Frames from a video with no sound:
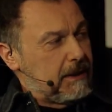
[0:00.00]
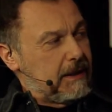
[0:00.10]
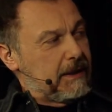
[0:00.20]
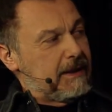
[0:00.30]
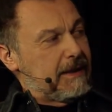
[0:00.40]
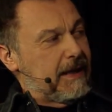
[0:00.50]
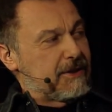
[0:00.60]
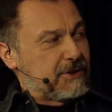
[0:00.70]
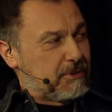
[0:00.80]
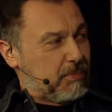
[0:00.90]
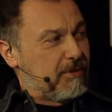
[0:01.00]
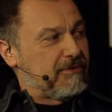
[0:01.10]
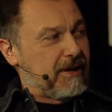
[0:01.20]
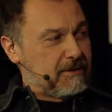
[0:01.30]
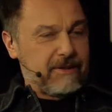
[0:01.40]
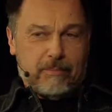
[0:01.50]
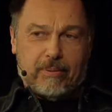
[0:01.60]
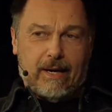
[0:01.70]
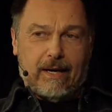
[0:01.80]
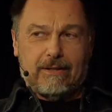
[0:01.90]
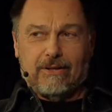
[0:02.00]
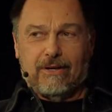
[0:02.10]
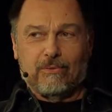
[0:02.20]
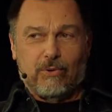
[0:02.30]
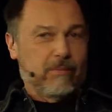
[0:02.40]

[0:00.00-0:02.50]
it has a profound impact on where